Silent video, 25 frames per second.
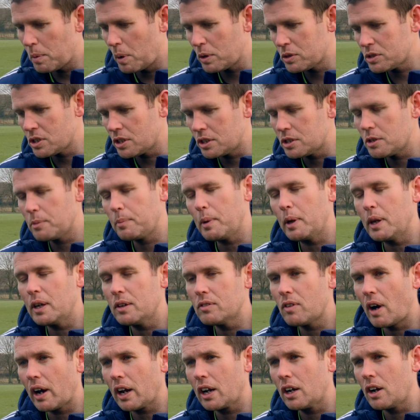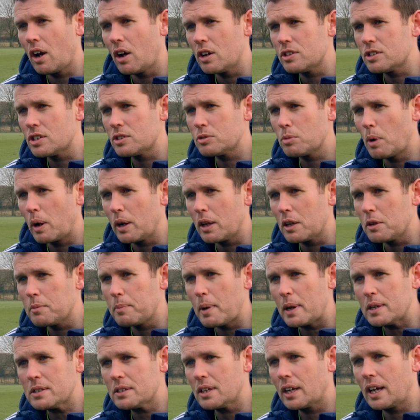wanted to be recognised as one of the
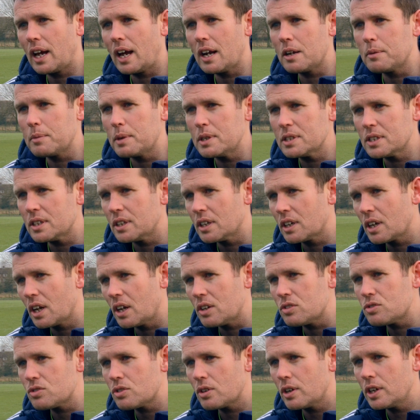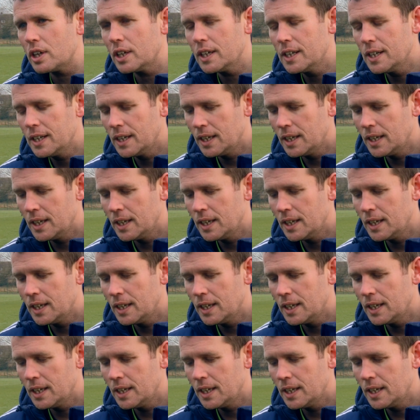best academies in the country,